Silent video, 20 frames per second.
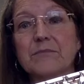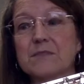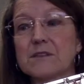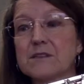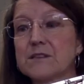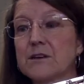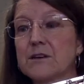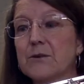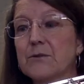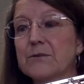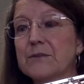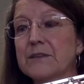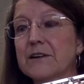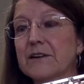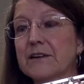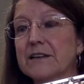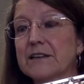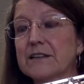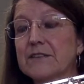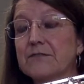So
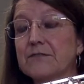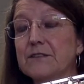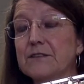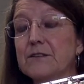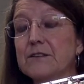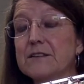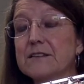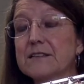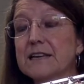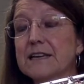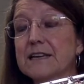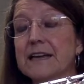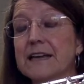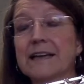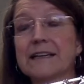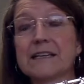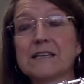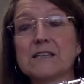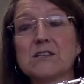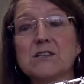the flute is
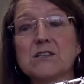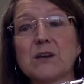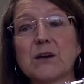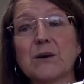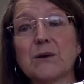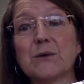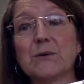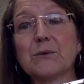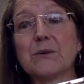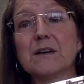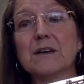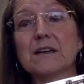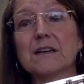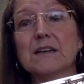connected, so